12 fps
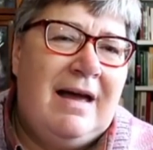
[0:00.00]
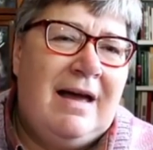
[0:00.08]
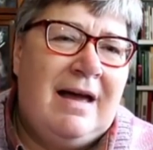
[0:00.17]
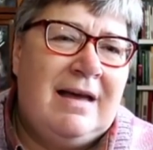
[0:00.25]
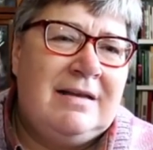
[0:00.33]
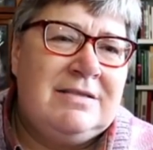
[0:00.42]

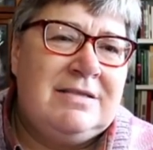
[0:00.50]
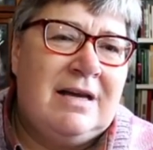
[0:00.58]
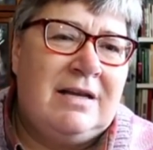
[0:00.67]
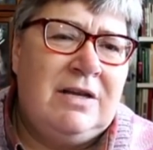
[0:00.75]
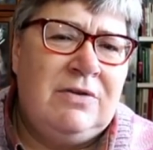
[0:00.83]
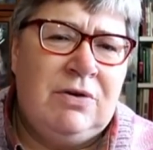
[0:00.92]
And
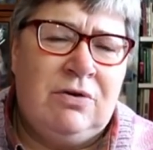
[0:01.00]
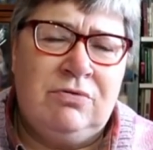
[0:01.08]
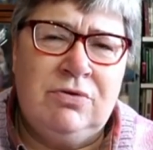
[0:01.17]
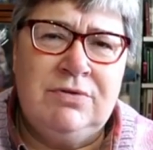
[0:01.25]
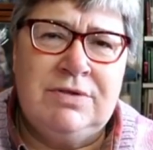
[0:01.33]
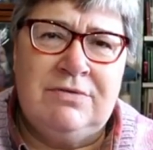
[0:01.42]
I know there are
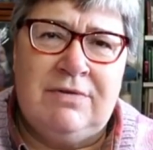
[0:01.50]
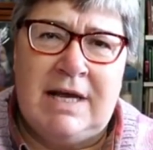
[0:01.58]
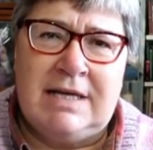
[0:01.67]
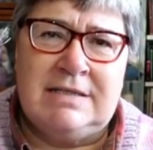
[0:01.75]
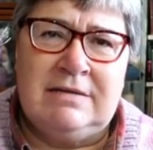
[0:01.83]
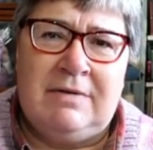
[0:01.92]
rules and
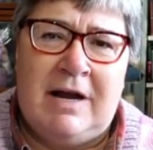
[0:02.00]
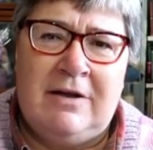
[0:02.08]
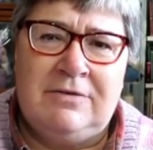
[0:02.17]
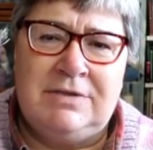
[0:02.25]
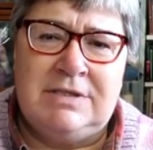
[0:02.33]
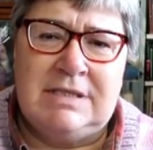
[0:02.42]
regs
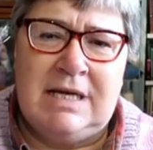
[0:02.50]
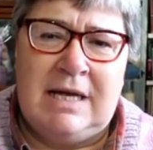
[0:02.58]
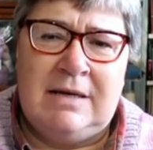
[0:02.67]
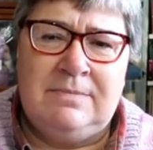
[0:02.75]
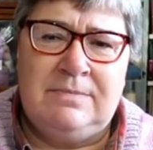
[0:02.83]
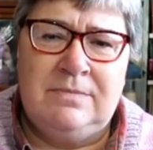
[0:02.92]
around
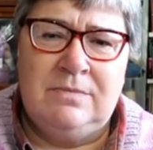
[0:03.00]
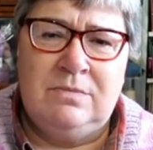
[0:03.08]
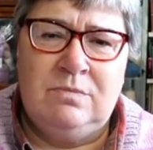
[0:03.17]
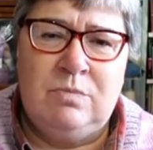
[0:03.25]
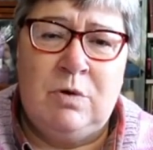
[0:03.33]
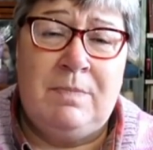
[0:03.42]
um,
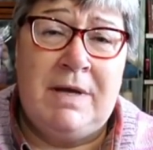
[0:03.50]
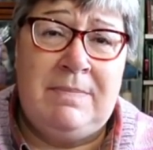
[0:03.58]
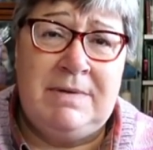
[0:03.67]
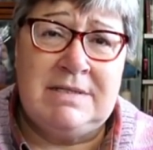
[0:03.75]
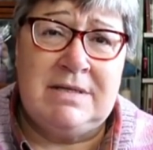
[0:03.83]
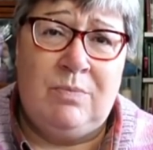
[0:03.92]
what
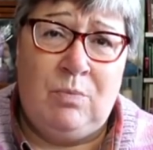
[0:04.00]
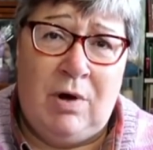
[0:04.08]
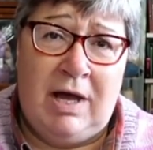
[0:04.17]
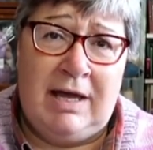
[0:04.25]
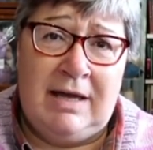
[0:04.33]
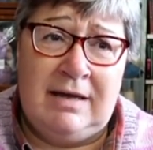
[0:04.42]
babies can
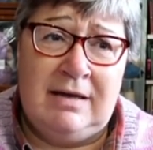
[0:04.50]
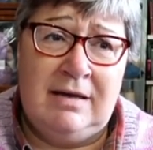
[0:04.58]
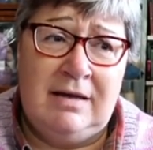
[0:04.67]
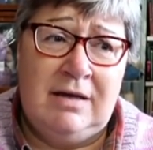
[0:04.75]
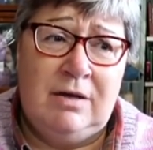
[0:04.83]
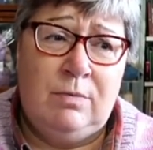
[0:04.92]
wear
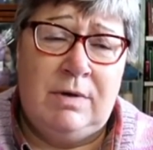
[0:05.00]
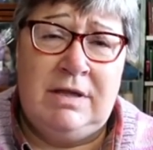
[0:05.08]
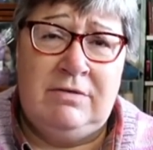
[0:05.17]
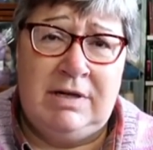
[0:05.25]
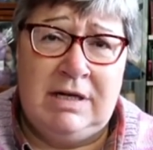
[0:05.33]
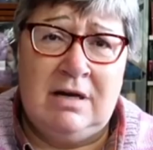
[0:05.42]
when
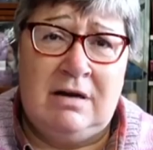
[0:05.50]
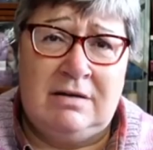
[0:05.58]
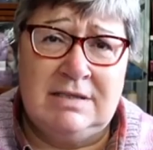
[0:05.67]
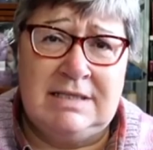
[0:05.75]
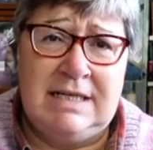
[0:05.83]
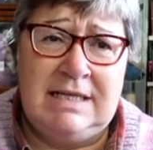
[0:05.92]
they're in
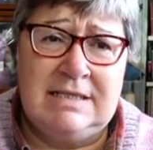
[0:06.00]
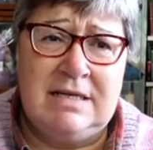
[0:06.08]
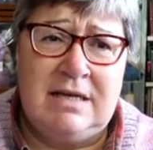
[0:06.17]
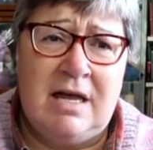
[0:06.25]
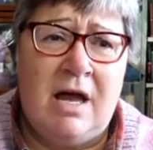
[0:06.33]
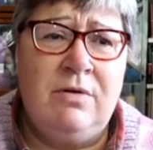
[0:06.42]
car seats
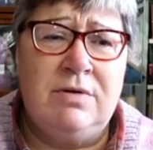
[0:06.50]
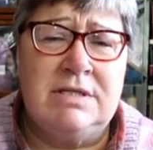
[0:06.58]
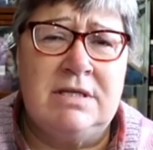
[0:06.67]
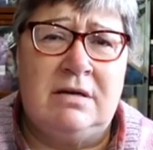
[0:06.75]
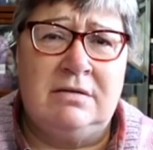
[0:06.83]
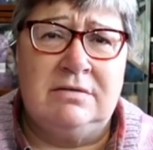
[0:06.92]
and
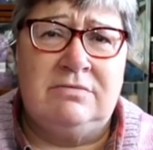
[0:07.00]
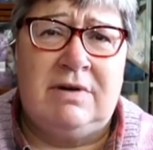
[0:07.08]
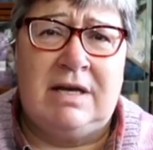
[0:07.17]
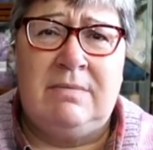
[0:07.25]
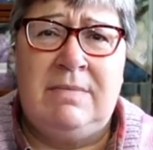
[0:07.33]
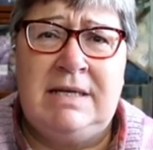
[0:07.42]
coats aren't
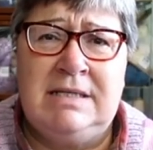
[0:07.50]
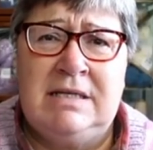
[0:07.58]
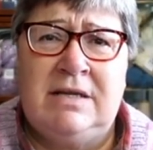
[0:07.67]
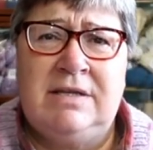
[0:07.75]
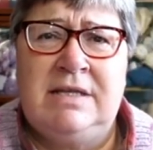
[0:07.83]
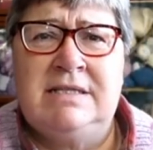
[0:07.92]

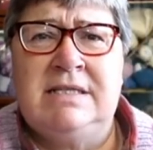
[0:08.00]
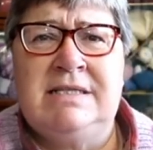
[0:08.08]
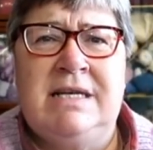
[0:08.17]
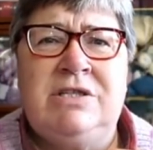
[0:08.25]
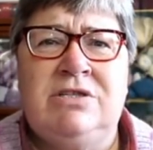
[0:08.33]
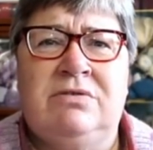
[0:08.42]
recommended. I think there's a
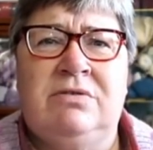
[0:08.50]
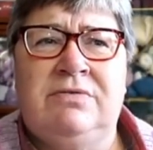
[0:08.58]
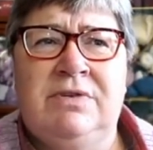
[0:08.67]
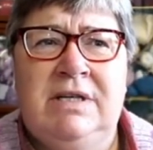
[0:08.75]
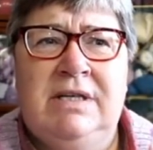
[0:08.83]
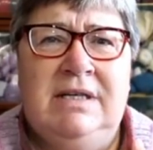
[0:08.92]
danger
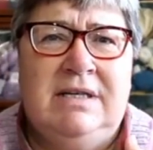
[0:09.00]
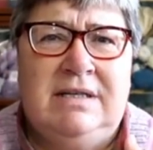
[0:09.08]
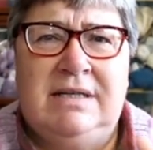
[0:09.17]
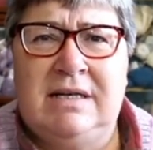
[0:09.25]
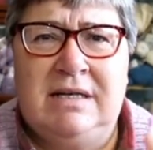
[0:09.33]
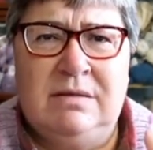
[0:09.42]
of
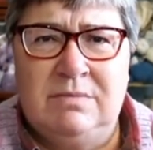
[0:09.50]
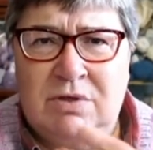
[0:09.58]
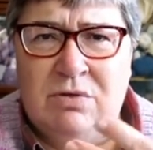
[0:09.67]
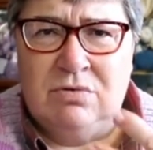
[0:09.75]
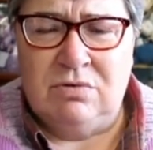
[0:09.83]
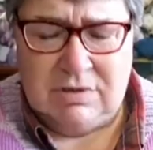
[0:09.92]
getting them
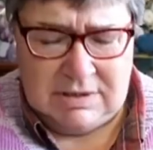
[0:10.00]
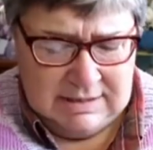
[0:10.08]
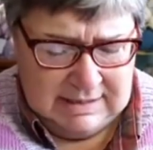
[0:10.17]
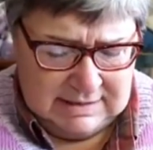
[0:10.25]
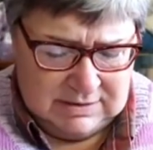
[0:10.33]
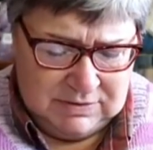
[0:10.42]
caught
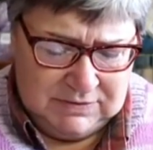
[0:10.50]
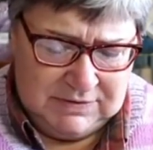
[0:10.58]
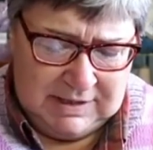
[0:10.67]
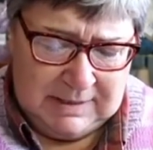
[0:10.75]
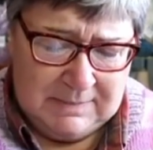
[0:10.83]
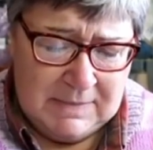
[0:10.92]
and that sort of
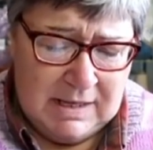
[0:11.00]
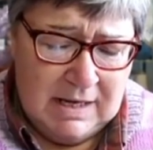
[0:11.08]
thing.